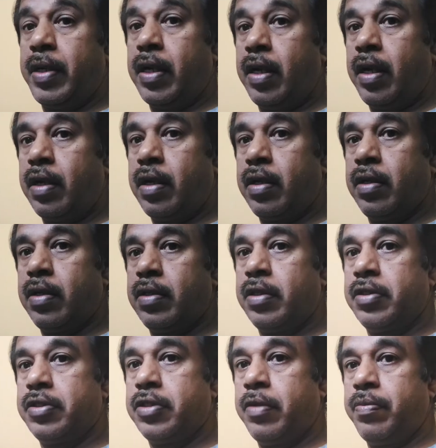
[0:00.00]
me connect uh,
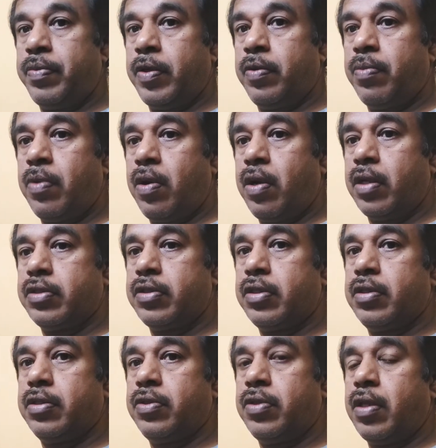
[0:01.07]
this CPU
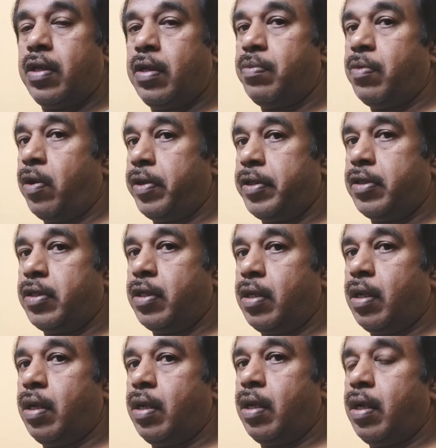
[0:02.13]
box to the
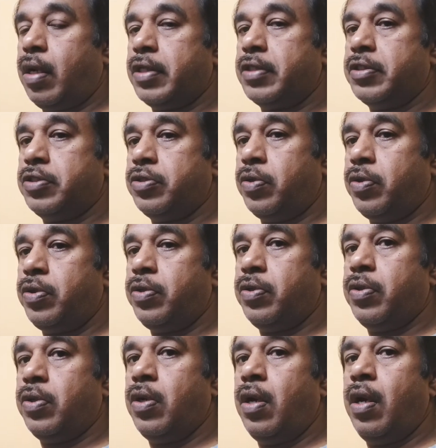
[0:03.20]
monitor and show
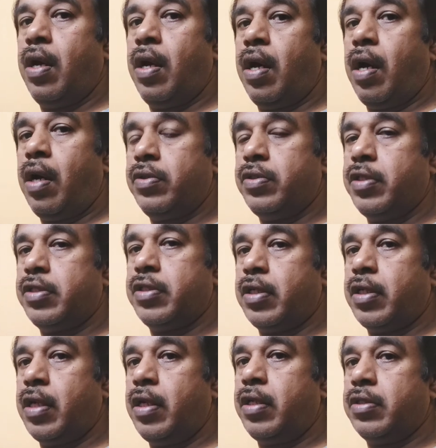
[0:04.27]
you how this
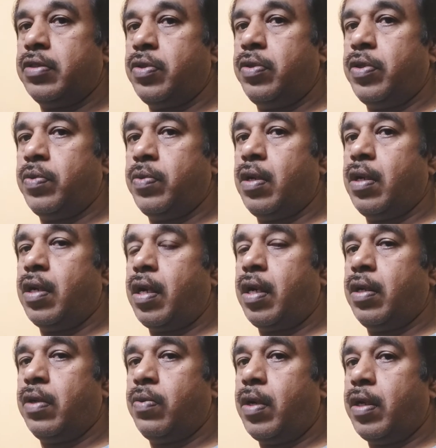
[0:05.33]
really is going to work
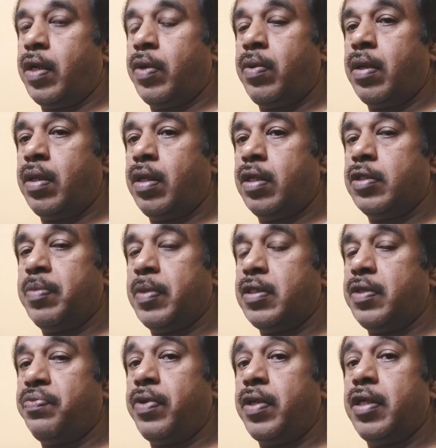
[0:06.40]
and whatever the
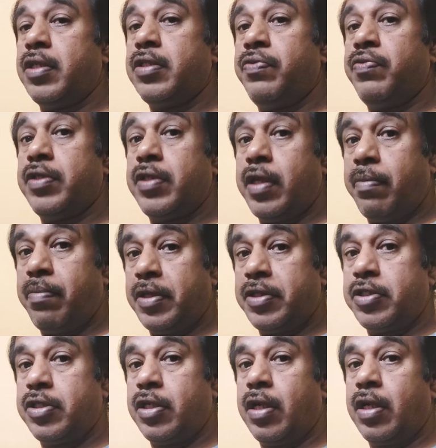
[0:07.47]
specification which they
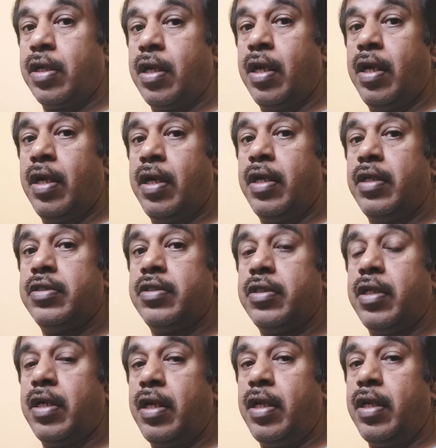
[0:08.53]
mention is
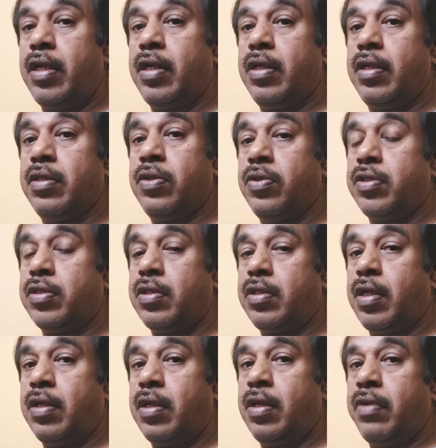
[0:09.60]
really those
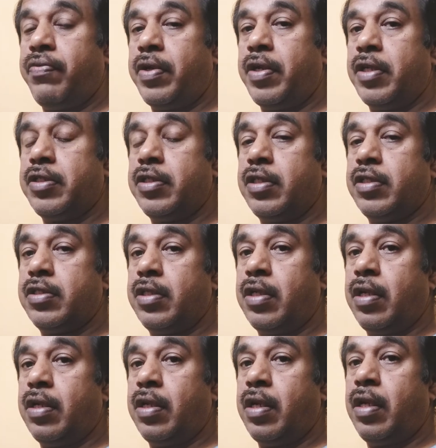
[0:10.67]
calculation is
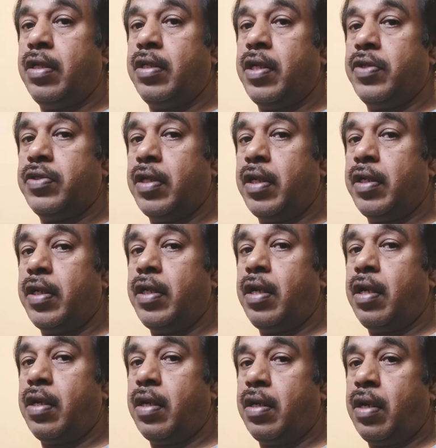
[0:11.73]
really they sent it
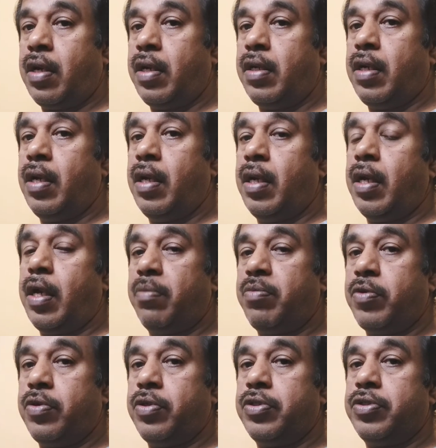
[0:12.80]
or not. I'm
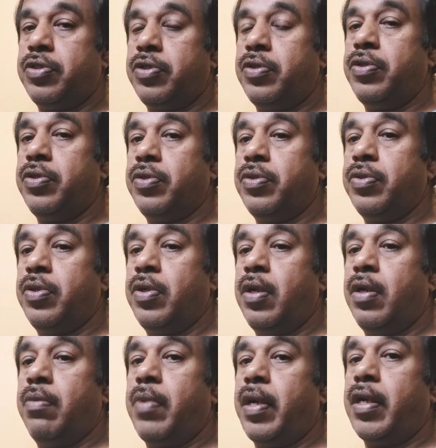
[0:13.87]
going to show you
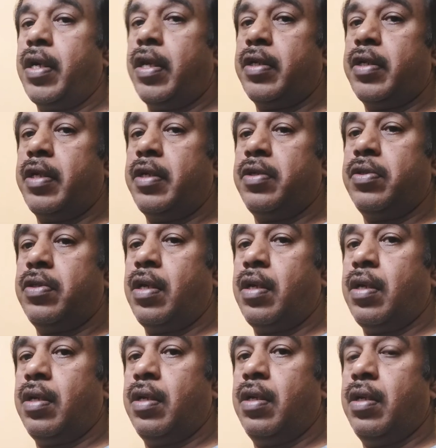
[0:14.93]
by connecting to
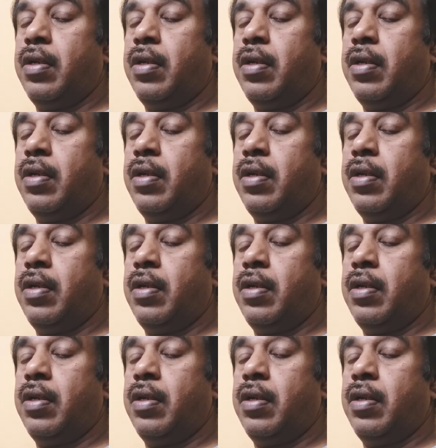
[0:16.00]
the